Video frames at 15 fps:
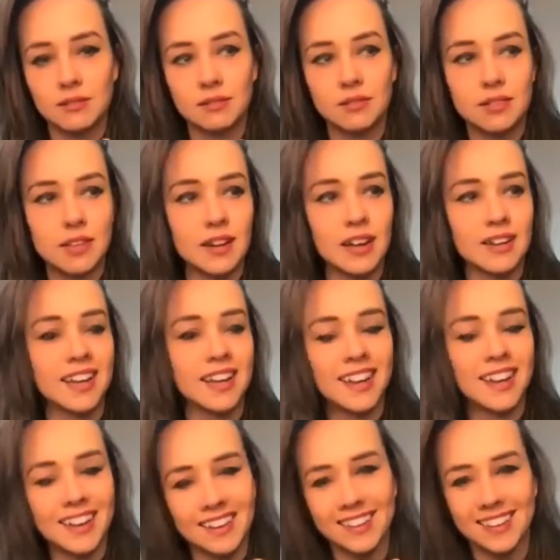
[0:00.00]
can I
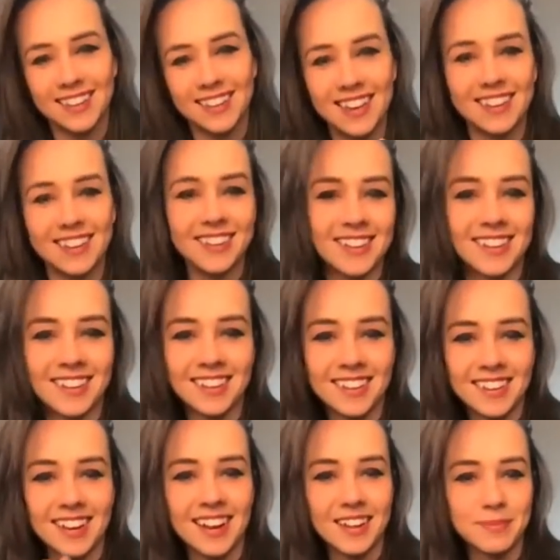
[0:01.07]

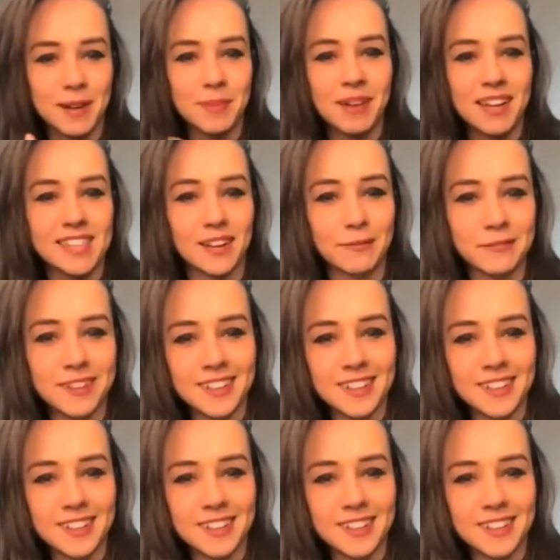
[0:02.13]
explain myself?